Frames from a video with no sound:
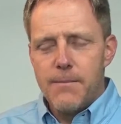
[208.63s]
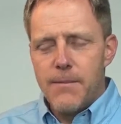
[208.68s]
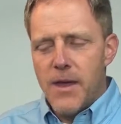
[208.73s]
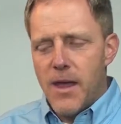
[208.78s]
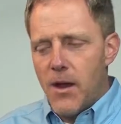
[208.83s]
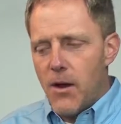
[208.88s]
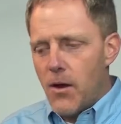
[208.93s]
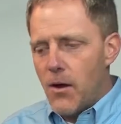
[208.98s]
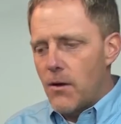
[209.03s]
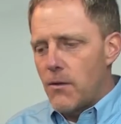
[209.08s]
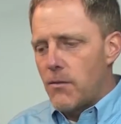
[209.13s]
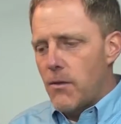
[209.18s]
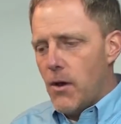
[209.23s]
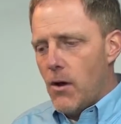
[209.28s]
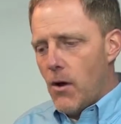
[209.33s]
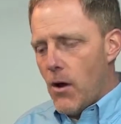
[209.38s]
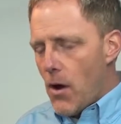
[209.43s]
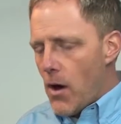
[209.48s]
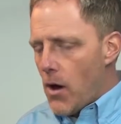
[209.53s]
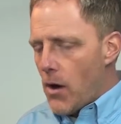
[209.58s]
There
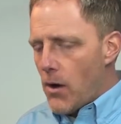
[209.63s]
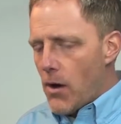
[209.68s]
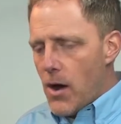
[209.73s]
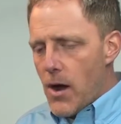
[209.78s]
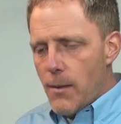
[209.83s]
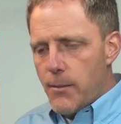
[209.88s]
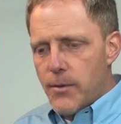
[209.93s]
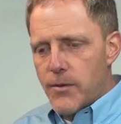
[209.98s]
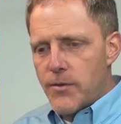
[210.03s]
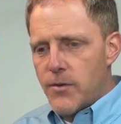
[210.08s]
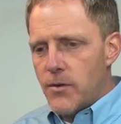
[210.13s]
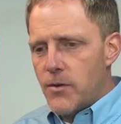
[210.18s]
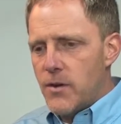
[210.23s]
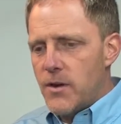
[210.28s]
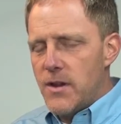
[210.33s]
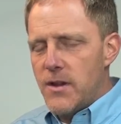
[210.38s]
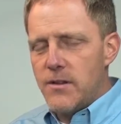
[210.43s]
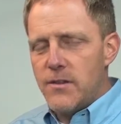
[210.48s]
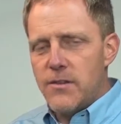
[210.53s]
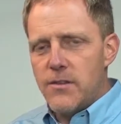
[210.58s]
are
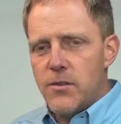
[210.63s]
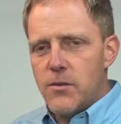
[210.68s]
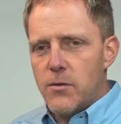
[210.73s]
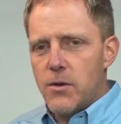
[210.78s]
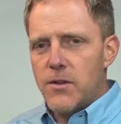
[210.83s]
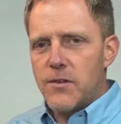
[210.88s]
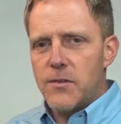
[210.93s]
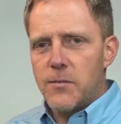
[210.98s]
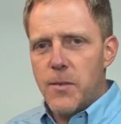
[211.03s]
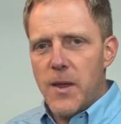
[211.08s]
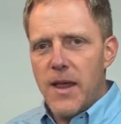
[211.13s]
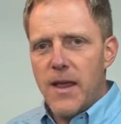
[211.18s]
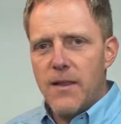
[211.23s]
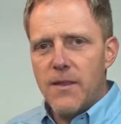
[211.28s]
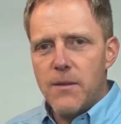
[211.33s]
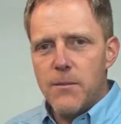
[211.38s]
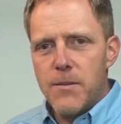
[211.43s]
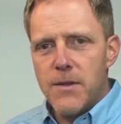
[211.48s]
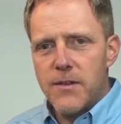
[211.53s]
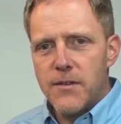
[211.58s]
opportunities to
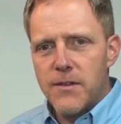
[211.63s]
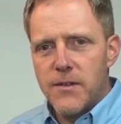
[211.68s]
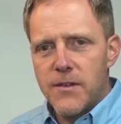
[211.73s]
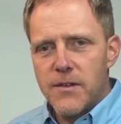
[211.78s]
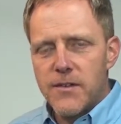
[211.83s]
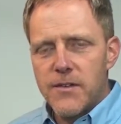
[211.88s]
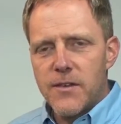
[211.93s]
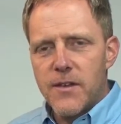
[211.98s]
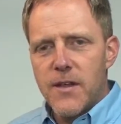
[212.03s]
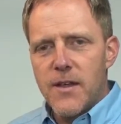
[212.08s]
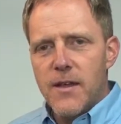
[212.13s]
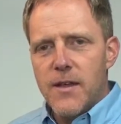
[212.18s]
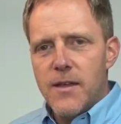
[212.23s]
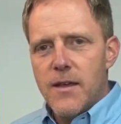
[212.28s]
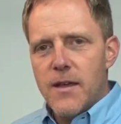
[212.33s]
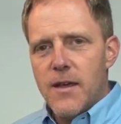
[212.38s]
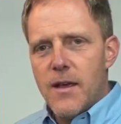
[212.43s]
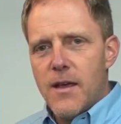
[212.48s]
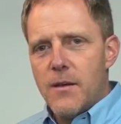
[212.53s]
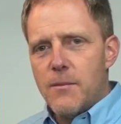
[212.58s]
expand the business,
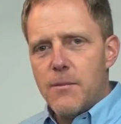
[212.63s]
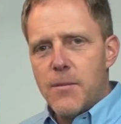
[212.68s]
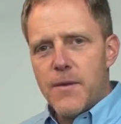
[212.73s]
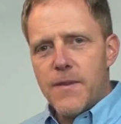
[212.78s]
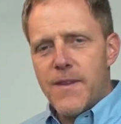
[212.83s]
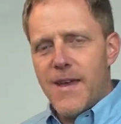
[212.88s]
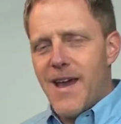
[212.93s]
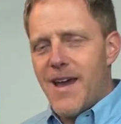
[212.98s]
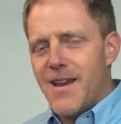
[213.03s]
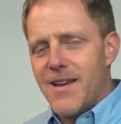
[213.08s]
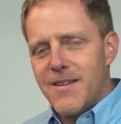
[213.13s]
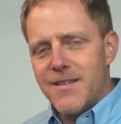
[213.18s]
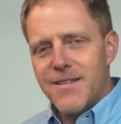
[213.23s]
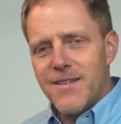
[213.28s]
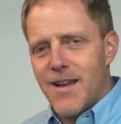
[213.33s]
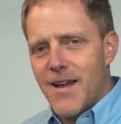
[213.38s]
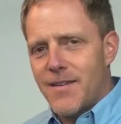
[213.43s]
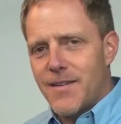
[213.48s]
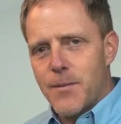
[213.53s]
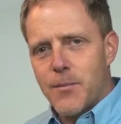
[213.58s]
but that is
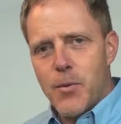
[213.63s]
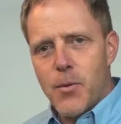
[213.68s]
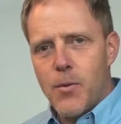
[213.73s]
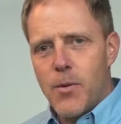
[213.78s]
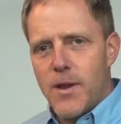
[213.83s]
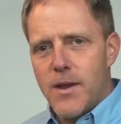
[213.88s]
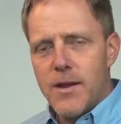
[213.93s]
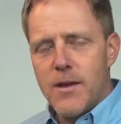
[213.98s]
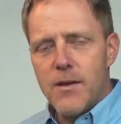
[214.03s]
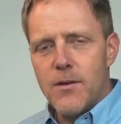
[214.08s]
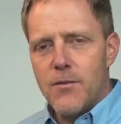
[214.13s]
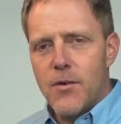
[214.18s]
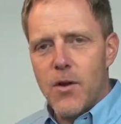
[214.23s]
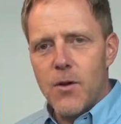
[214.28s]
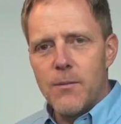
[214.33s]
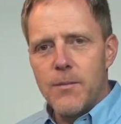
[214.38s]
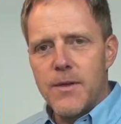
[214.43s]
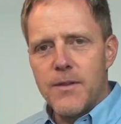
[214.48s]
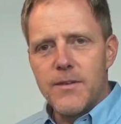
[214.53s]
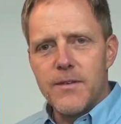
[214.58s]
not the point of
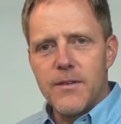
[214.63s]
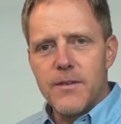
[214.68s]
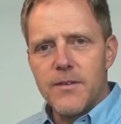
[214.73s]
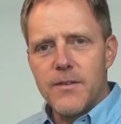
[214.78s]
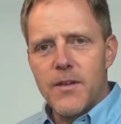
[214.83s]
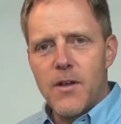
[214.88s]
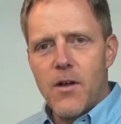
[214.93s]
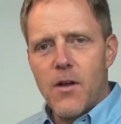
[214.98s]
our business.